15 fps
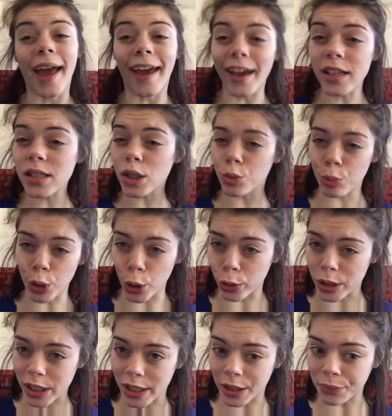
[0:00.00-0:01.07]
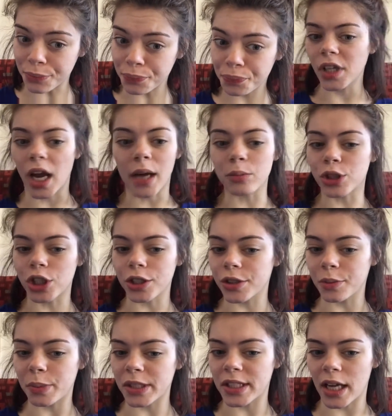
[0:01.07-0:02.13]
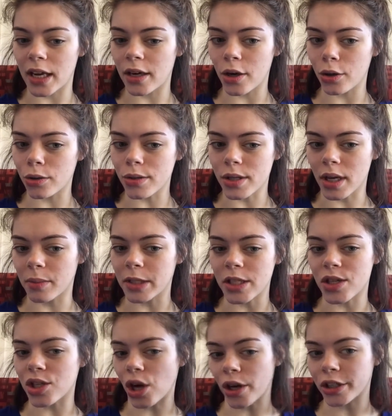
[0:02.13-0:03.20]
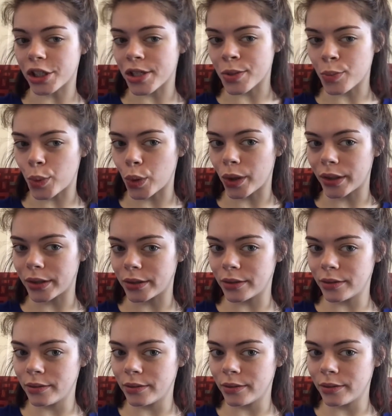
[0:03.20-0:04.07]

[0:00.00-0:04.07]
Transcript: Eggs are protein. I'm sure the potatoes, I mean, starch is important.